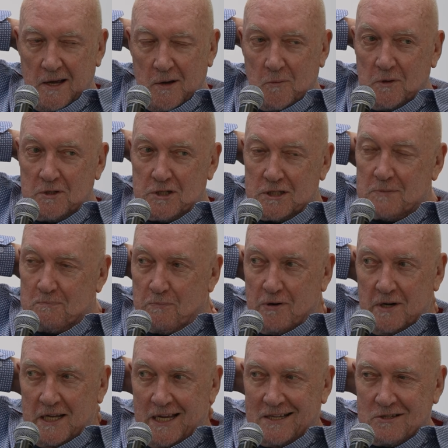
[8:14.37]
which is
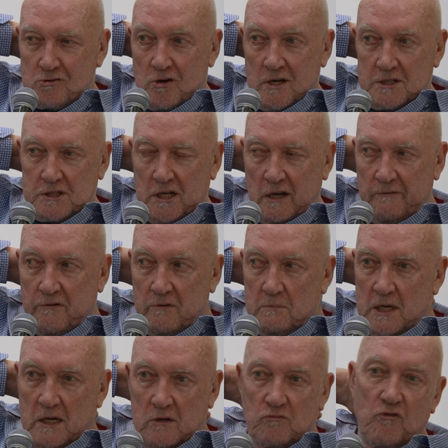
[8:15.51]
pretty interesting for
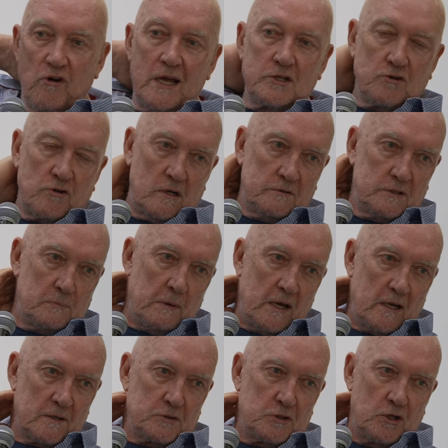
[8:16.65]
me in
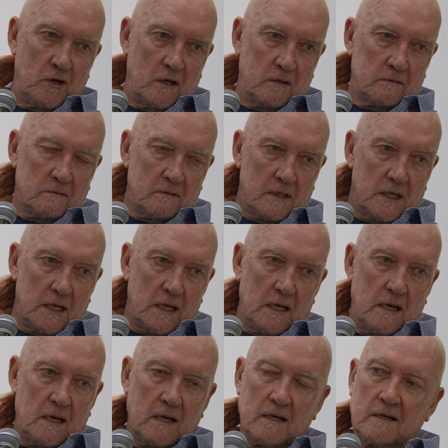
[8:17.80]
retrospect, you know,
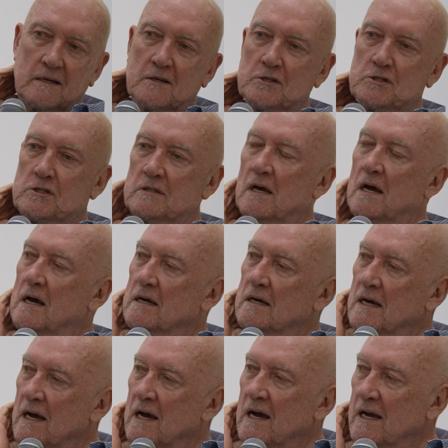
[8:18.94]
because
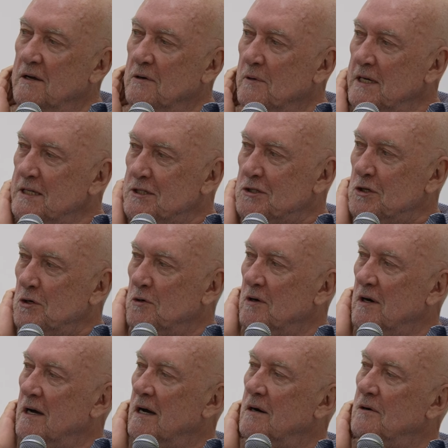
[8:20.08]
I always thought,
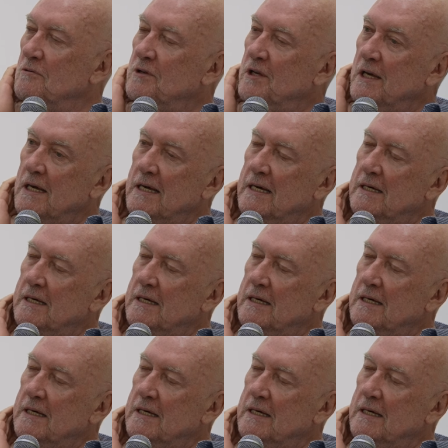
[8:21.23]
oh yeah,